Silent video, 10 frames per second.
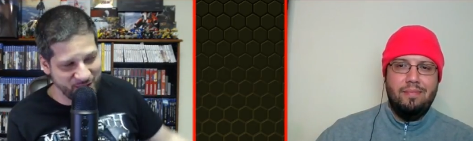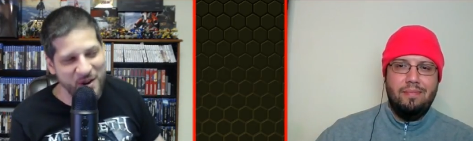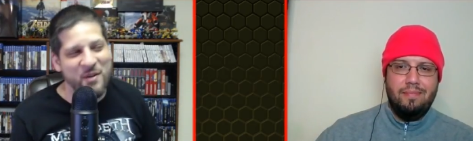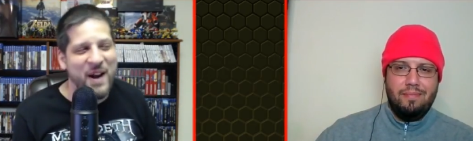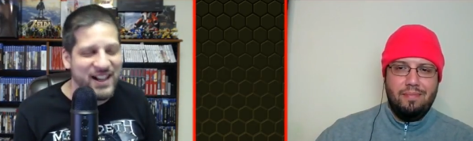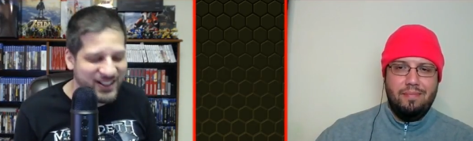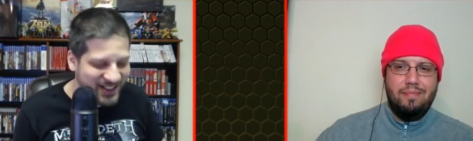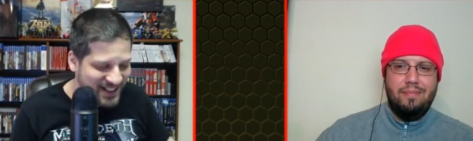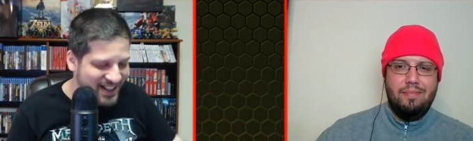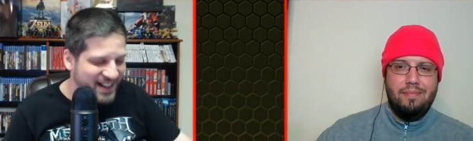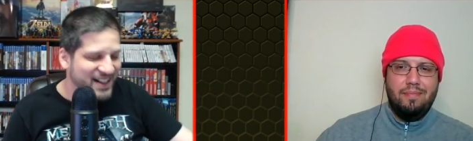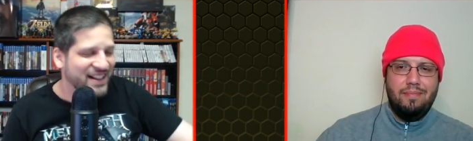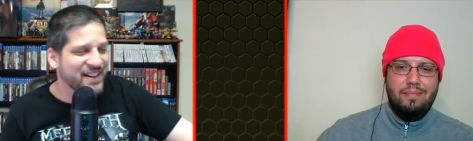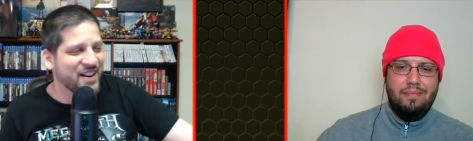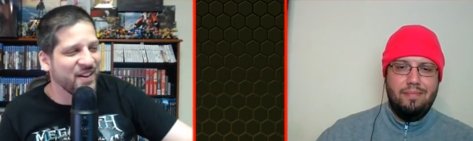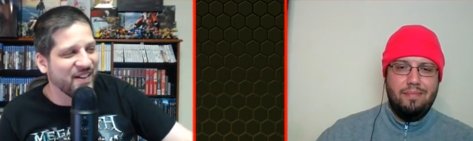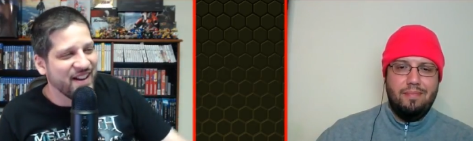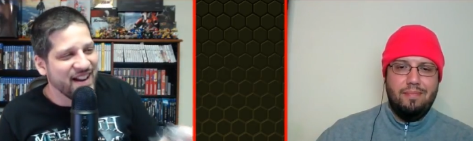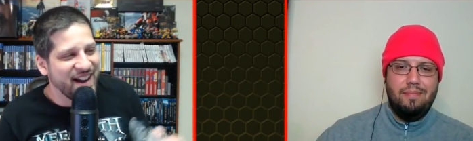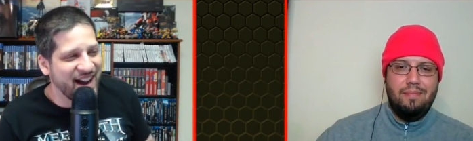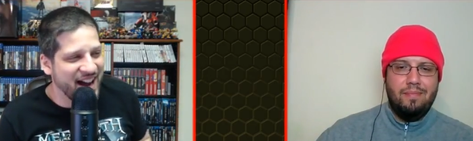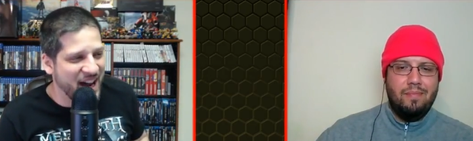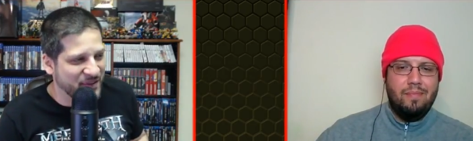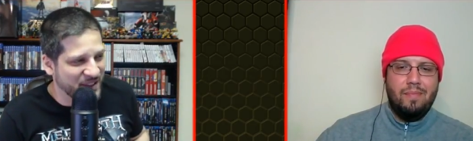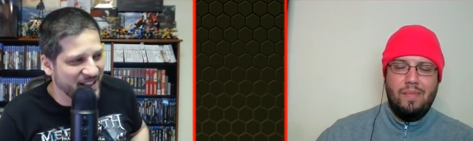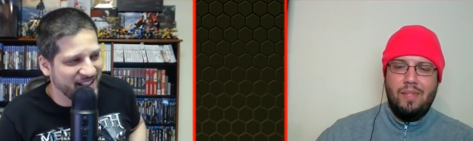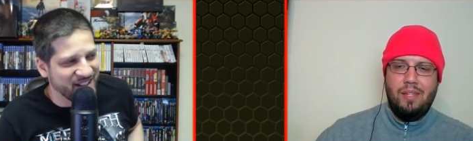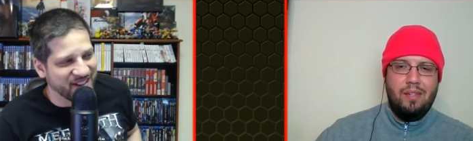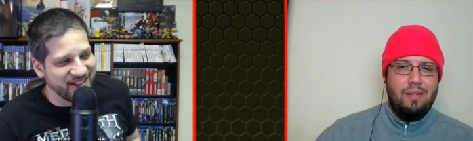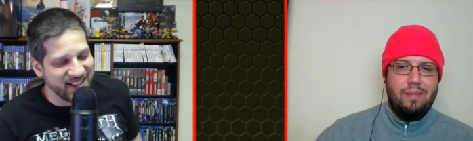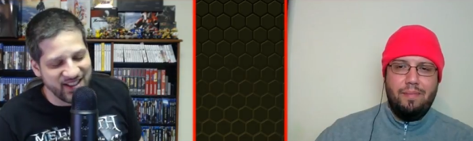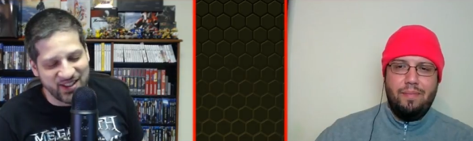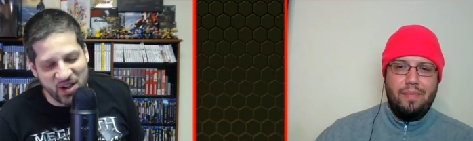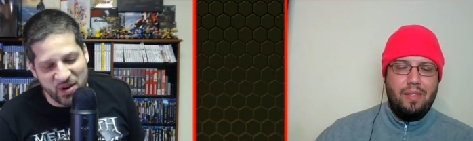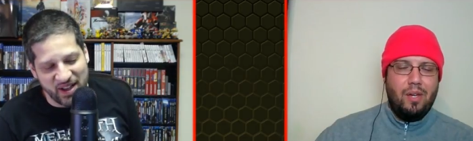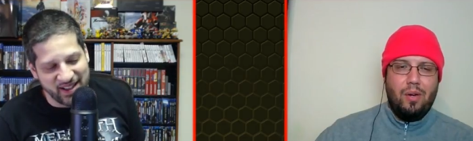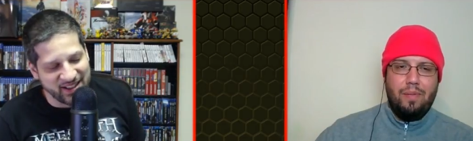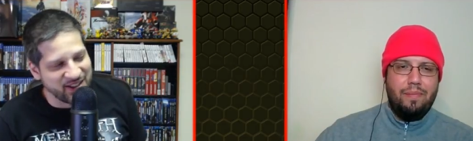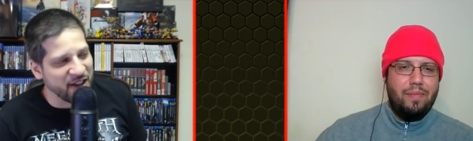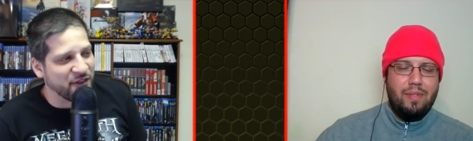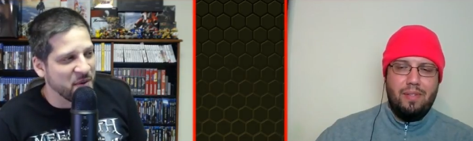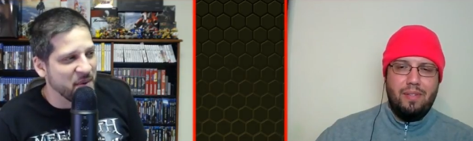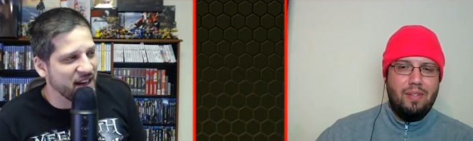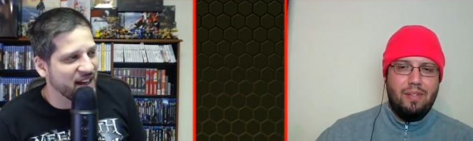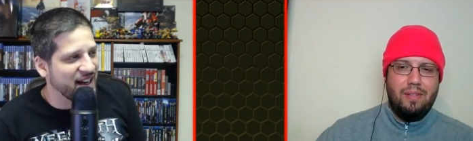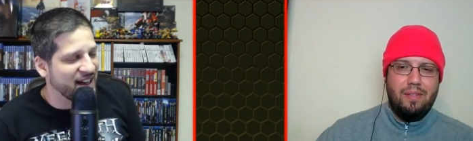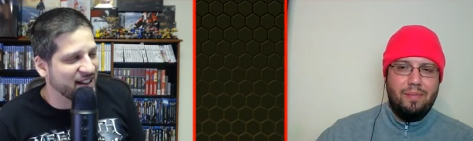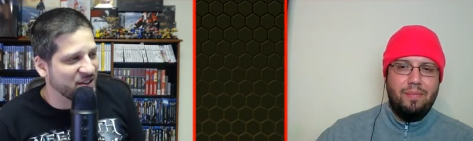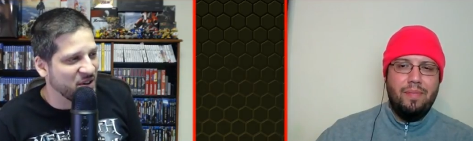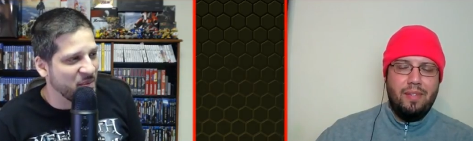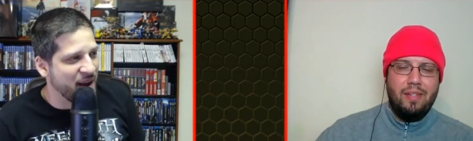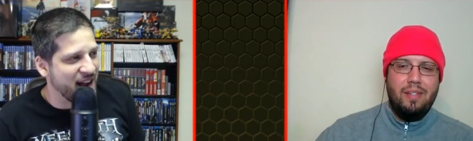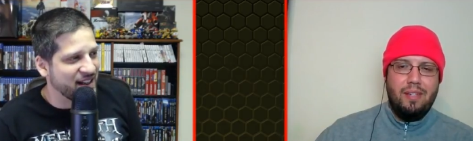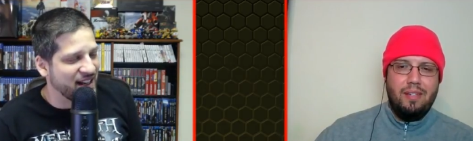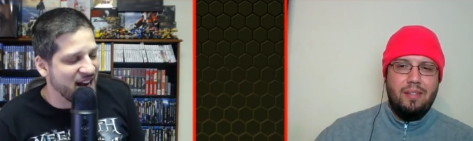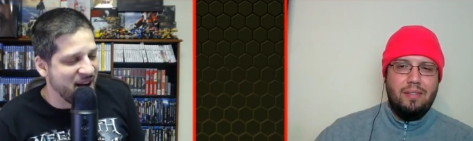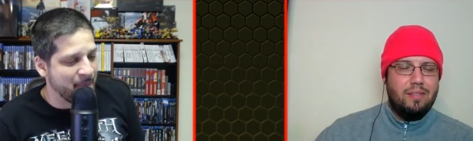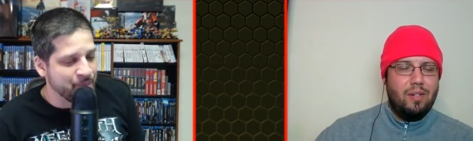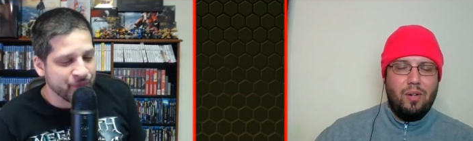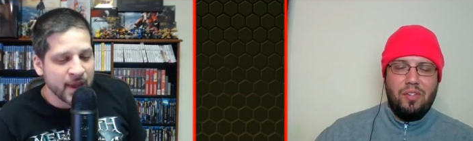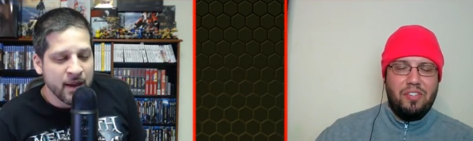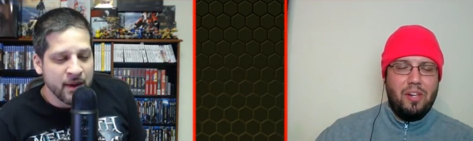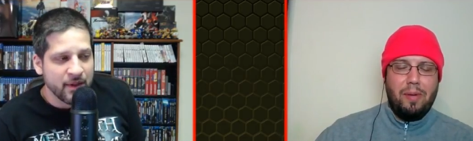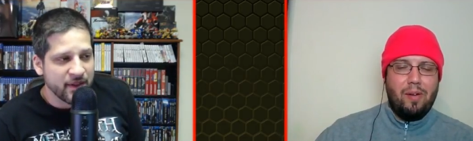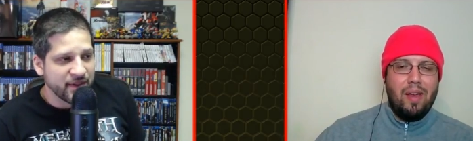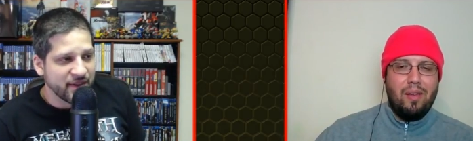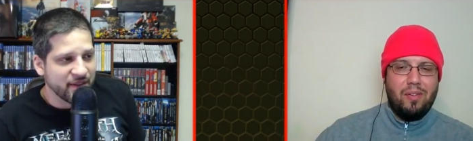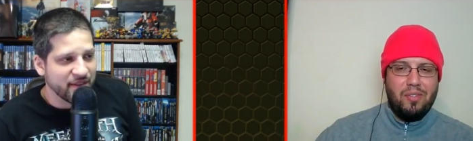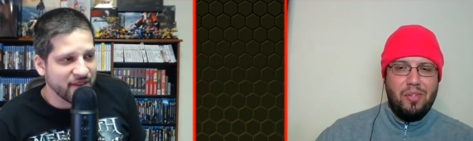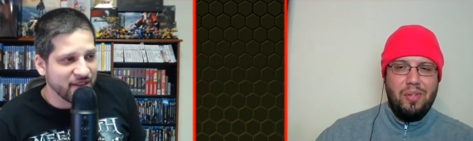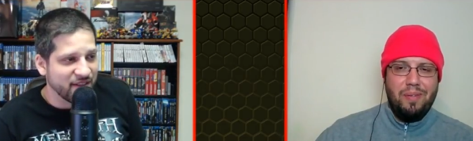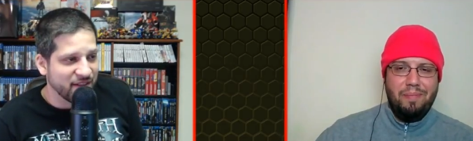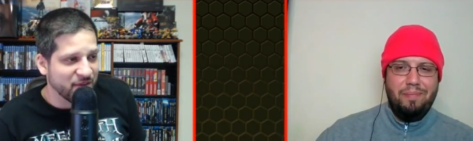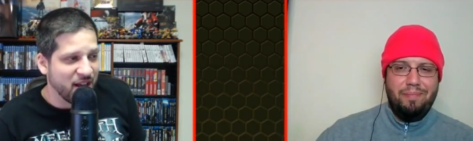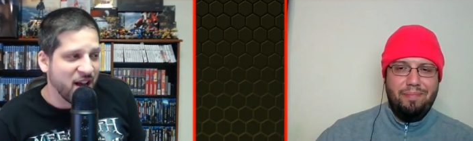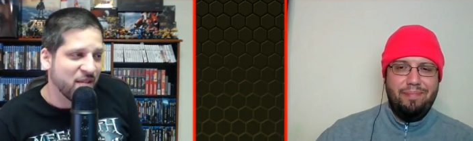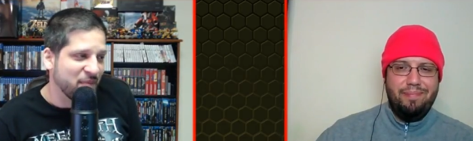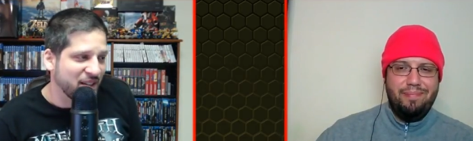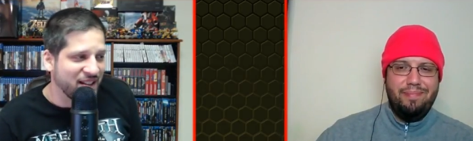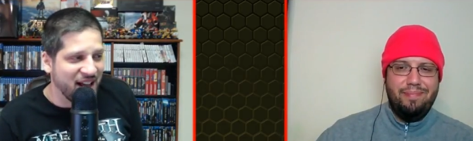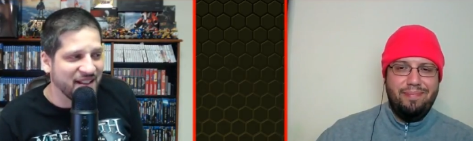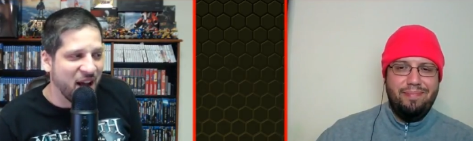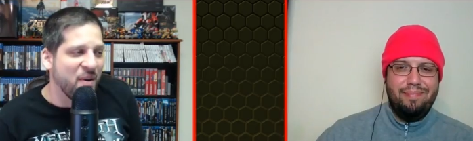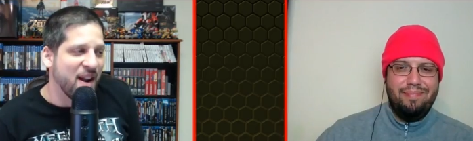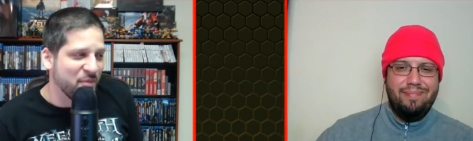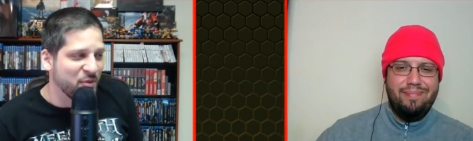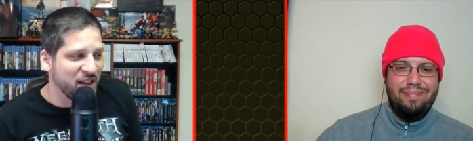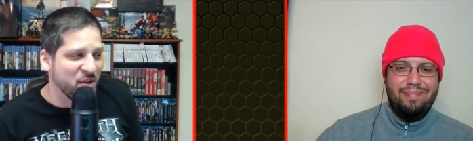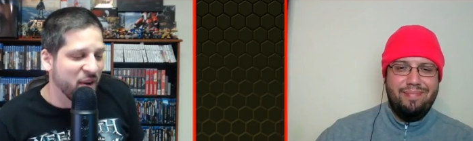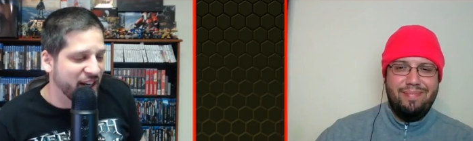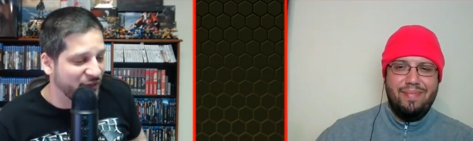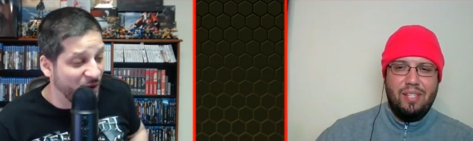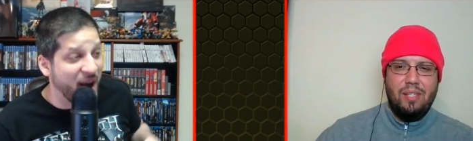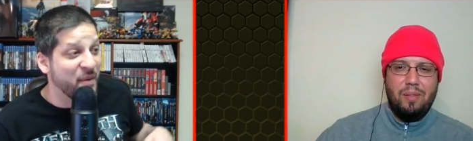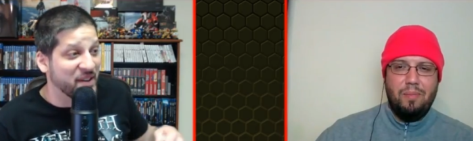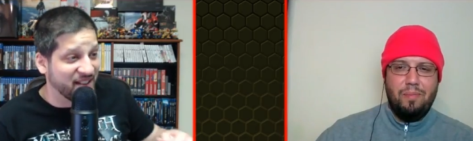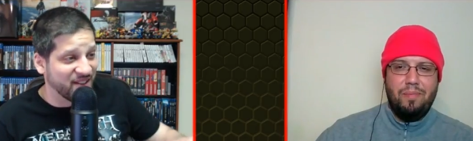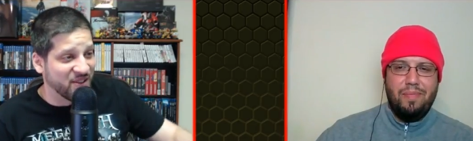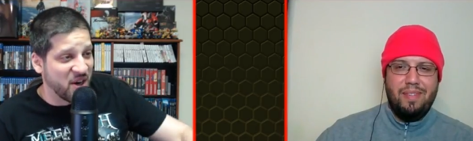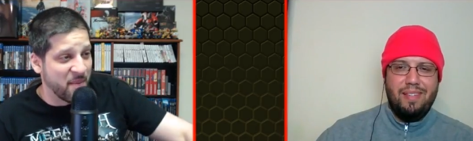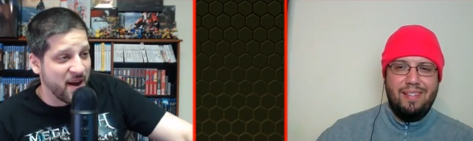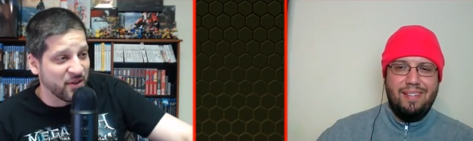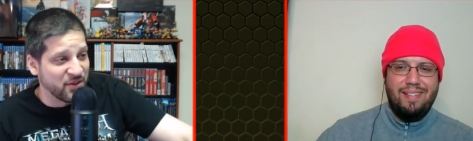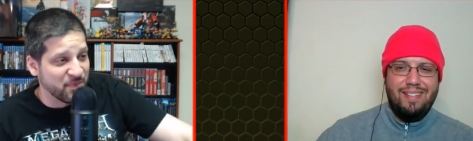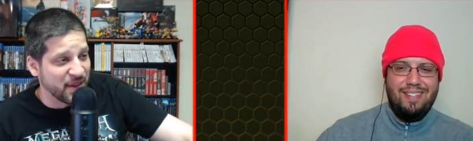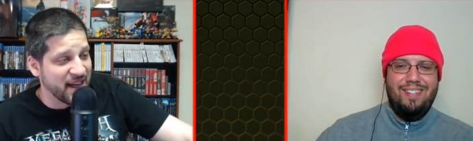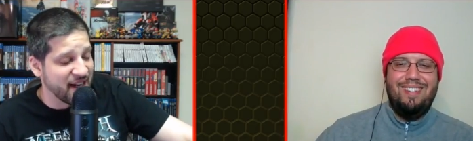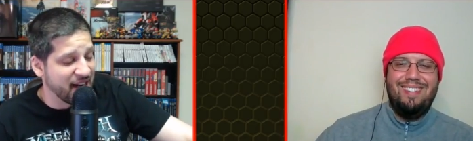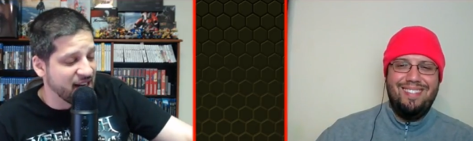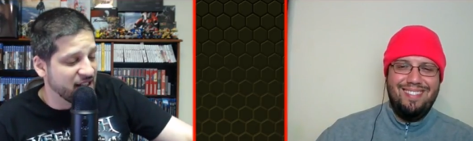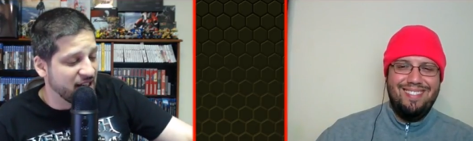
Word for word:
Speaker 1: to Horizon, after the DLC. So that's tough for me to go back. Or
Speaker 2: Xenoblade Chronicles too.
Speaker 1: Well, but that one I'm really waiting for everything to come out to play it again.